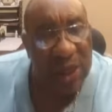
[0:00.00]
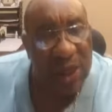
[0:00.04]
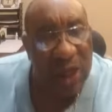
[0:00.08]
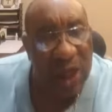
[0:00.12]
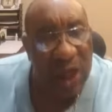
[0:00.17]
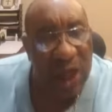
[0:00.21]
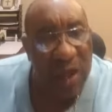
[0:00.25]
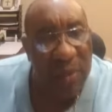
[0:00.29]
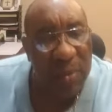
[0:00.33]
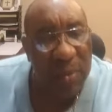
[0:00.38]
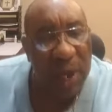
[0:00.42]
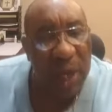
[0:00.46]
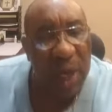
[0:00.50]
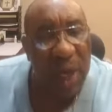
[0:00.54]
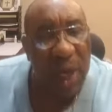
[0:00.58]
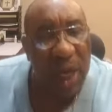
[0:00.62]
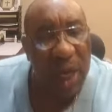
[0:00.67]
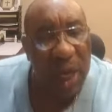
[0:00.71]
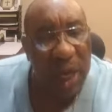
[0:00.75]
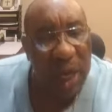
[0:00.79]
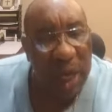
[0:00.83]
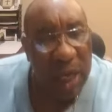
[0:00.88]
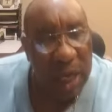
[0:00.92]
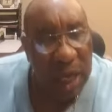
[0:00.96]
him
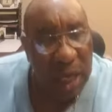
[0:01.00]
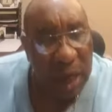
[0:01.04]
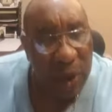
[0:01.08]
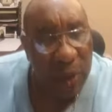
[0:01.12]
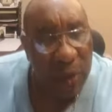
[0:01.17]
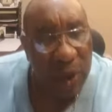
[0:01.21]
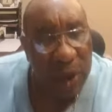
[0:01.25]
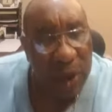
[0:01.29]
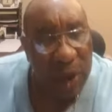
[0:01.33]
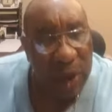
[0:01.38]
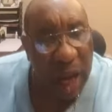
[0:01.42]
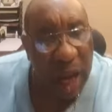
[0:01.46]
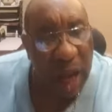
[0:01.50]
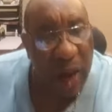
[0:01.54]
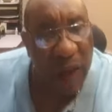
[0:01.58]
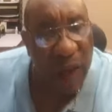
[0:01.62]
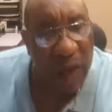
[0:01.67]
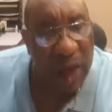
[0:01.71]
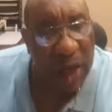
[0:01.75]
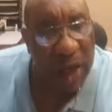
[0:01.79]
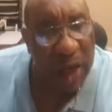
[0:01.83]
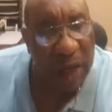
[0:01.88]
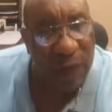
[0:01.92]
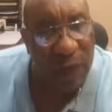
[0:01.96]
and he will
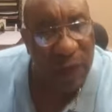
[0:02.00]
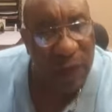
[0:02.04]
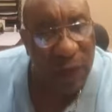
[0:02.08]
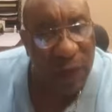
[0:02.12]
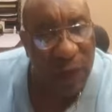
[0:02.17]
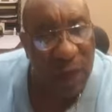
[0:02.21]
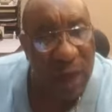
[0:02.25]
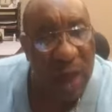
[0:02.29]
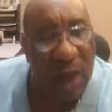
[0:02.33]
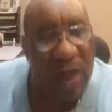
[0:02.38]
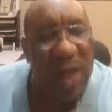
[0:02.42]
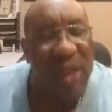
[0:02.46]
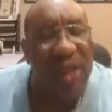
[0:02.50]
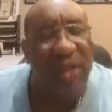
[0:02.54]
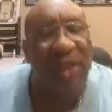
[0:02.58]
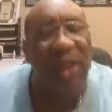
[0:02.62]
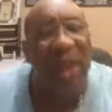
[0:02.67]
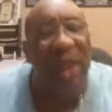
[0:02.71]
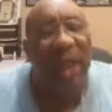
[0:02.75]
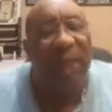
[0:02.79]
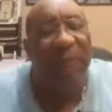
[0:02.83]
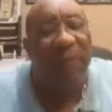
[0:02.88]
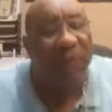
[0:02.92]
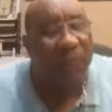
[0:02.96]
direct his foot.
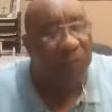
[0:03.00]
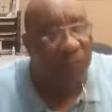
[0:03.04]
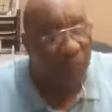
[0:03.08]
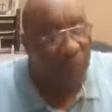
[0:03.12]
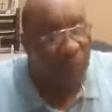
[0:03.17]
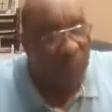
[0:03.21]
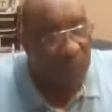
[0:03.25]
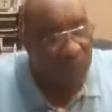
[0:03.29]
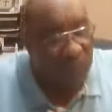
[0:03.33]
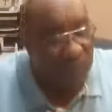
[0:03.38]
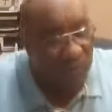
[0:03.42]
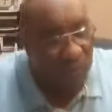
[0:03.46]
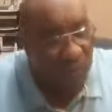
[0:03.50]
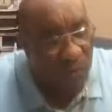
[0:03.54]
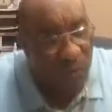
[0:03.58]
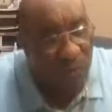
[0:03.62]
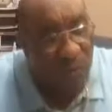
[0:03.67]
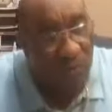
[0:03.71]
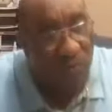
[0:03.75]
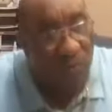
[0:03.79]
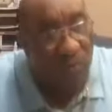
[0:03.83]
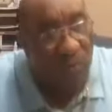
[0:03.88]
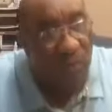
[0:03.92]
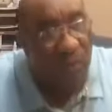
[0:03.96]
See,
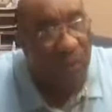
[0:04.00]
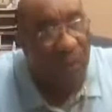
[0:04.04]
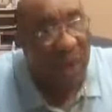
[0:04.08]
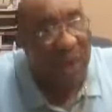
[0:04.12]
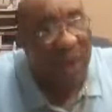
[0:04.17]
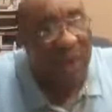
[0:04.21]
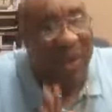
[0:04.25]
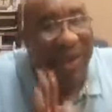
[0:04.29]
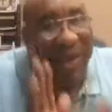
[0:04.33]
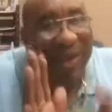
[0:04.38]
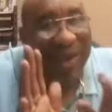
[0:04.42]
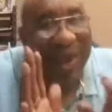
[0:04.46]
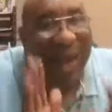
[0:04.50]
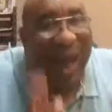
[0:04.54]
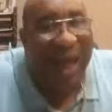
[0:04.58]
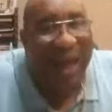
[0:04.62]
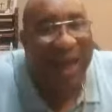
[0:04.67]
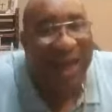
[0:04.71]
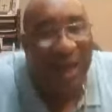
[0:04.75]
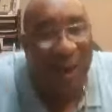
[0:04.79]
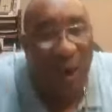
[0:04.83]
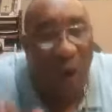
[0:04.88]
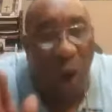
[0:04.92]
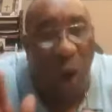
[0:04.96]
not
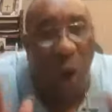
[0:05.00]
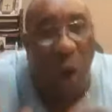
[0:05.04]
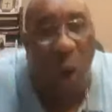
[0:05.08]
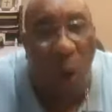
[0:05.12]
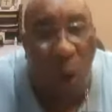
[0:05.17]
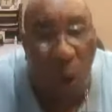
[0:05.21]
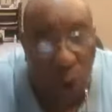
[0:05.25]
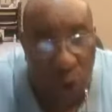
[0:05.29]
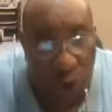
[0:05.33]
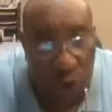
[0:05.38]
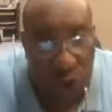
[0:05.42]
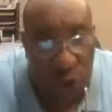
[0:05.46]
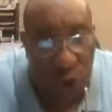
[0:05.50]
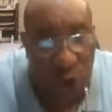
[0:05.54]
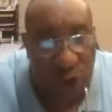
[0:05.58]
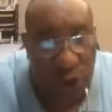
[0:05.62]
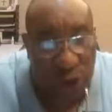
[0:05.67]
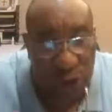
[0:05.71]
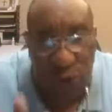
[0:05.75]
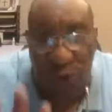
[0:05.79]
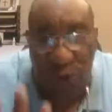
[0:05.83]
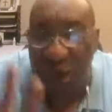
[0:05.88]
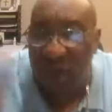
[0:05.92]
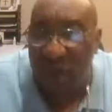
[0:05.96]
in all
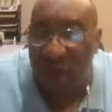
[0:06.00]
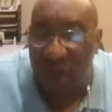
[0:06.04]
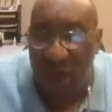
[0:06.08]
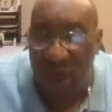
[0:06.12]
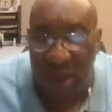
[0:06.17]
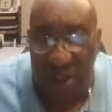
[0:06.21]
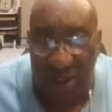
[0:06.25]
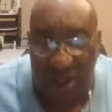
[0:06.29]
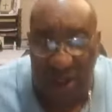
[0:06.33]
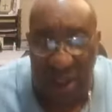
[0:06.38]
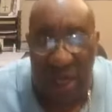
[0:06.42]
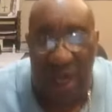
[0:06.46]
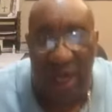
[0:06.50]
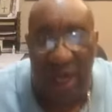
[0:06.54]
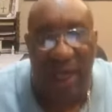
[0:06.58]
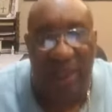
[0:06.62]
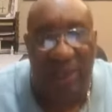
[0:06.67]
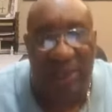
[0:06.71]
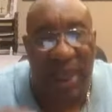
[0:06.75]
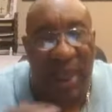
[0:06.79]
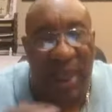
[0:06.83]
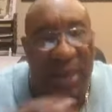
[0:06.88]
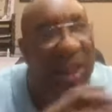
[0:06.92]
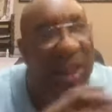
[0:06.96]
churches. You have to understand
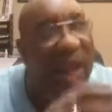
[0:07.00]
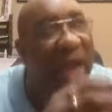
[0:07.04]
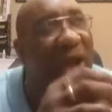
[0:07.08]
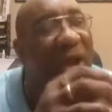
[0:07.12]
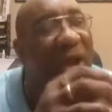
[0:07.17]
this. I thank